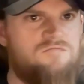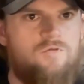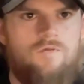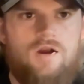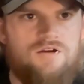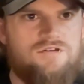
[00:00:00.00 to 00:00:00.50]

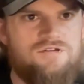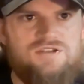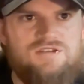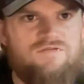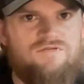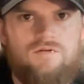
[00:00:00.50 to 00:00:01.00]
where you see
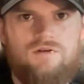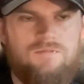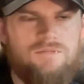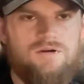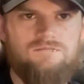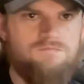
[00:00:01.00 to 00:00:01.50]
the phone
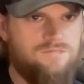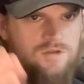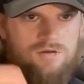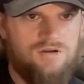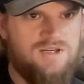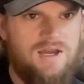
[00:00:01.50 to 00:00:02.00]
number,
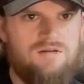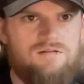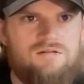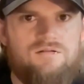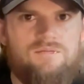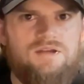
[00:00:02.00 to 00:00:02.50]
look down a
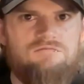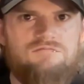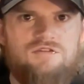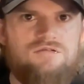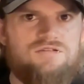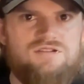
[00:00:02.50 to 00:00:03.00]
little bit, and
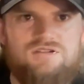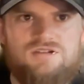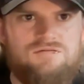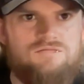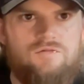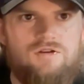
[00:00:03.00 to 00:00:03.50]
you'll
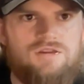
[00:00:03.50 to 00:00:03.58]
see what the